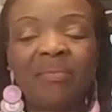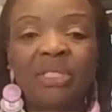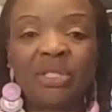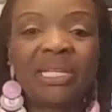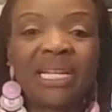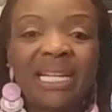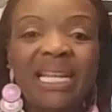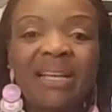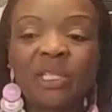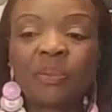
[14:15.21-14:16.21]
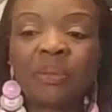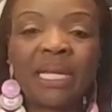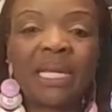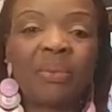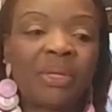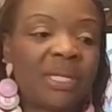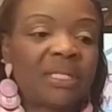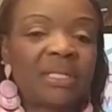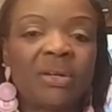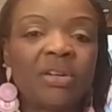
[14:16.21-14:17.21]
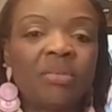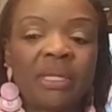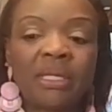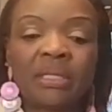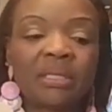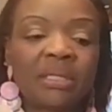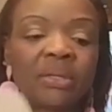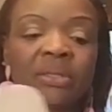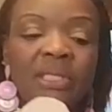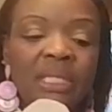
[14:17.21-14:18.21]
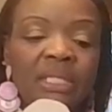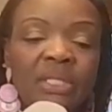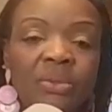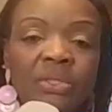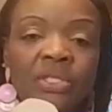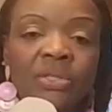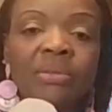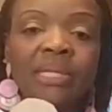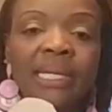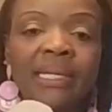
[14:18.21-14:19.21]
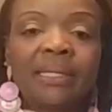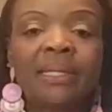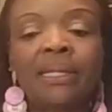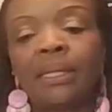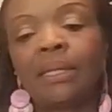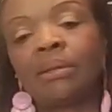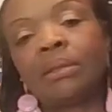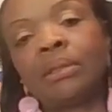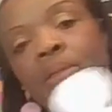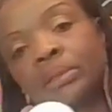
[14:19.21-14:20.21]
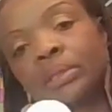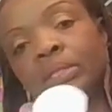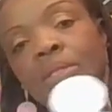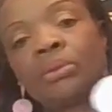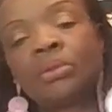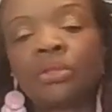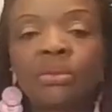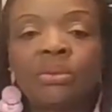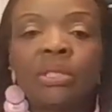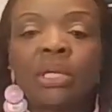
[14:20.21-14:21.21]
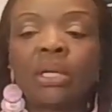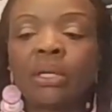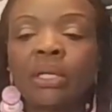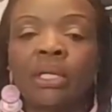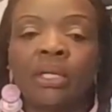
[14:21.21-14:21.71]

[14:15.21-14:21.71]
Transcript: but you're not allowed to play with this girl because her skin tone's too light or her skin tone's too dark.